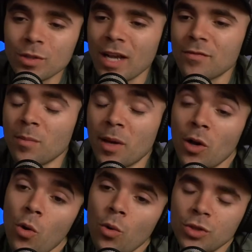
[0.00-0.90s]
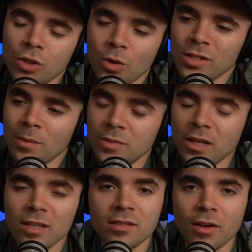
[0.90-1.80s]
I have some like old jokes that I'm
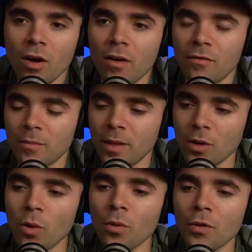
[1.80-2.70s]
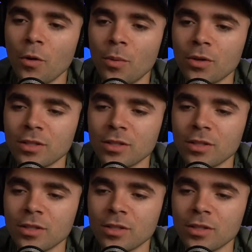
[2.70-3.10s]
dusting off from like old notebooks.